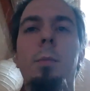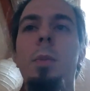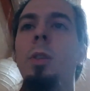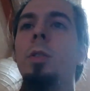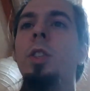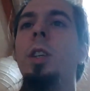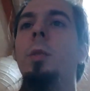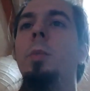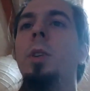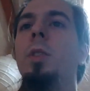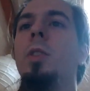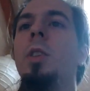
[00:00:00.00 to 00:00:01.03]
blockchain,
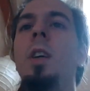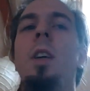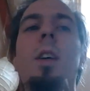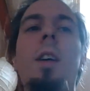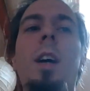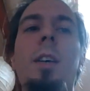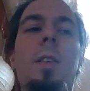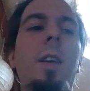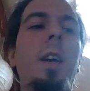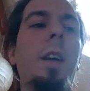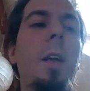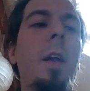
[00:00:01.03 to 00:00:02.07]
because I
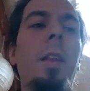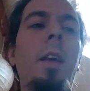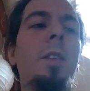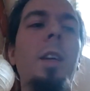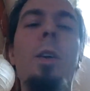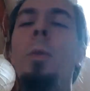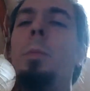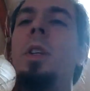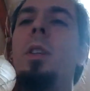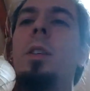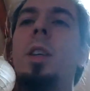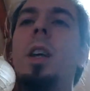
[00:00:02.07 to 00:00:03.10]
think all
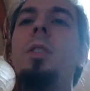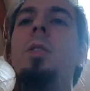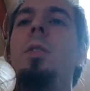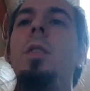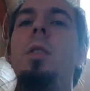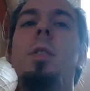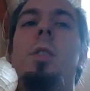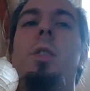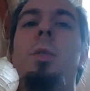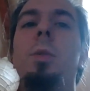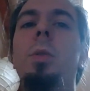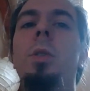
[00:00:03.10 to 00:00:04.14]
Bitcoin Cash users
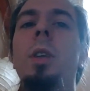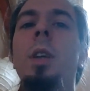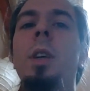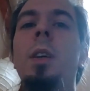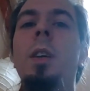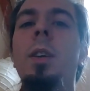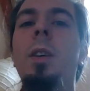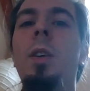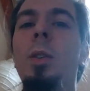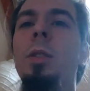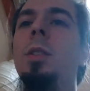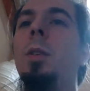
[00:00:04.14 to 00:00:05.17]
should
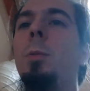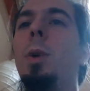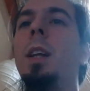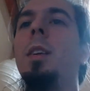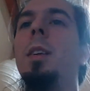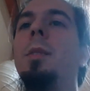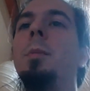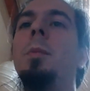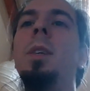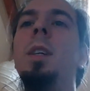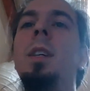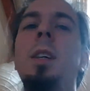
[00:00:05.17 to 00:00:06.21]
also welcome
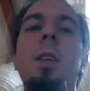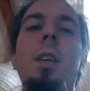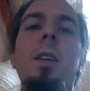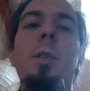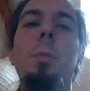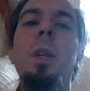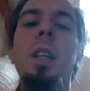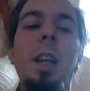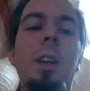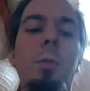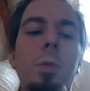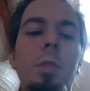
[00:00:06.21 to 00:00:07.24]
company
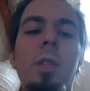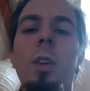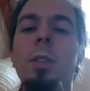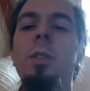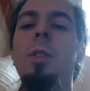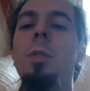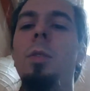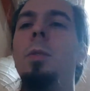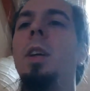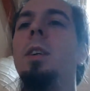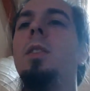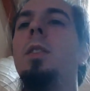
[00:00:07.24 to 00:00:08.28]
like Rootstock to do
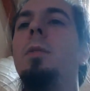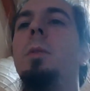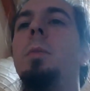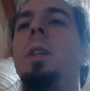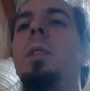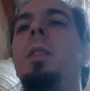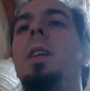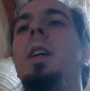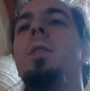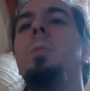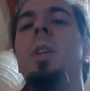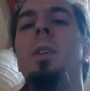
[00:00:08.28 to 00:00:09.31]
their stuff on Bitcoin
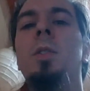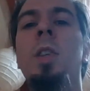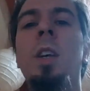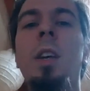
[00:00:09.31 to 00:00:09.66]
Cash, because